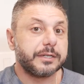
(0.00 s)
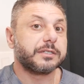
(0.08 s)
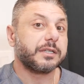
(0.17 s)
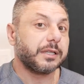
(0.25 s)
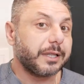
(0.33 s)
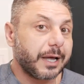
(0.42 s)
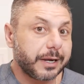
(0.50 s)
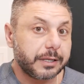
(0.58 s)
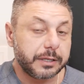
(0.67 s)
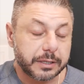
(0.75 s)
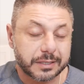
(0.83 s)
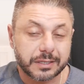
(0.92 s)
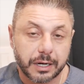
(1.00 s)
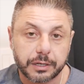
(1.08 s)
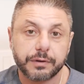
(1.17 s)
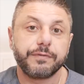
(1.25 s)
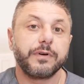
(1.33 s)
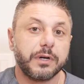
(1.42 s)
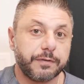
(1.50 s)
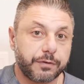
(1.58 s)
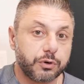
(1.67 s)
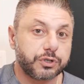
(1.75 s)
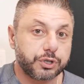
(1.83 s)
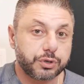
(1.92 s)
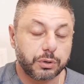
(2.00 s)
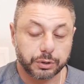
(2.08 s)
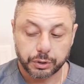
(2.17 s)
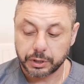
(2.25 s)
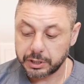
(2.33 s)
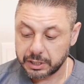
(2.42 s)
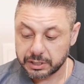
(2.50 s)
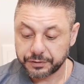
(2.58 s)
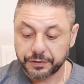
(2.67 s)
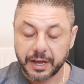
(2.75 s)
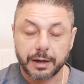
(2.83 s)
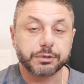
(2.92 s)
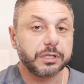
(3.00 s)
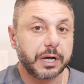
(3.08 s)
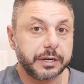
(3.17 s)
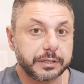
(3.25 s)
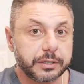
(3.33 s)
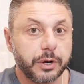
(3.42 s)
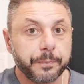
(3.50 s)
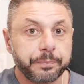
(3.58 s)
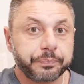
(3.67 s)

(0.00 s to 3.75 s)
is likely a sign of frozen shoulder or adhesive capsulitis,